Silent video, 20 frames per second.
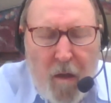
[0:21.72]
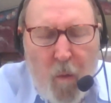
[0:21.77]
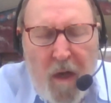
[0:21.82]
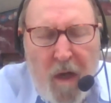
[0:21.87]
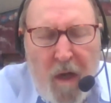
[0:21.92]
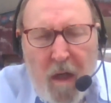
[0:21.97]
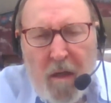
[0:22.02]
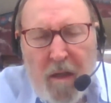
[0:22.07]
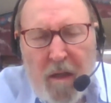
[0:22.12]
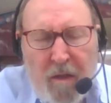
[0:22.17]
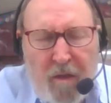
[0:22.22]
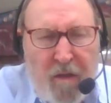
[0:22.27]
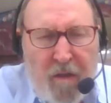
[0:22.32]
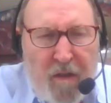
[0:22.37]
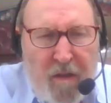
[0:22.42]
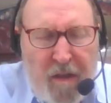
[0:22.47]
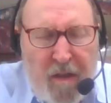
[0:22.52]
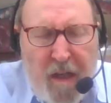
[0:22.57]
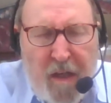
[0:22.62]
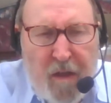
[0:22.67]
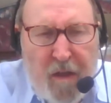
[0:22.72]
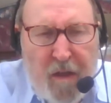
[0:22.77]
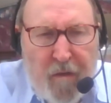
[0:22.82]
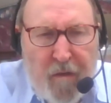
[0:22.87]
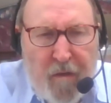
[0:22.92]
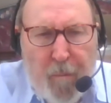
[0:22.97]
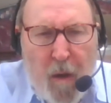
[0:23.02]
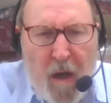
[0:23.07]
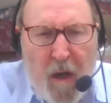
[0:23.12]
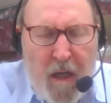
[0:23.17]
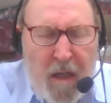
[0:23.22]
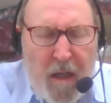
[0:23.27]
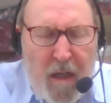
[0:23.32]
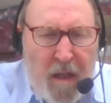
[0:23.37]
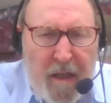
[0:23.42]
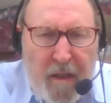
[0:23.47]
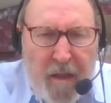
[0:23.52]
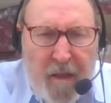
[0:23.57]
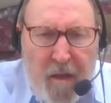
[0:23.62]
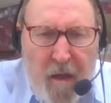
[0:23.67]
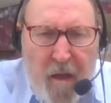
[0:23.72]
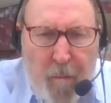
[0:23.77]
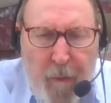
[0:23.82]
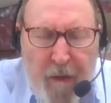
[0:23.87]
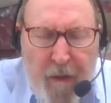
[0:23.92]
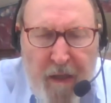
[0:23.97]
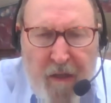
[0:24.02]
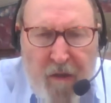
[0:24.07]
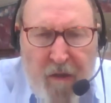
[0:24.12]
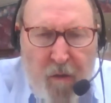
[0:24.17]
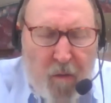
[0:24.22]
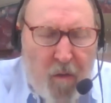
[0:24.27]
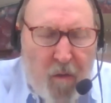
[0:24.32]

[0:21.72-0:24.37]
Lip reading: Well, in case of bottling companies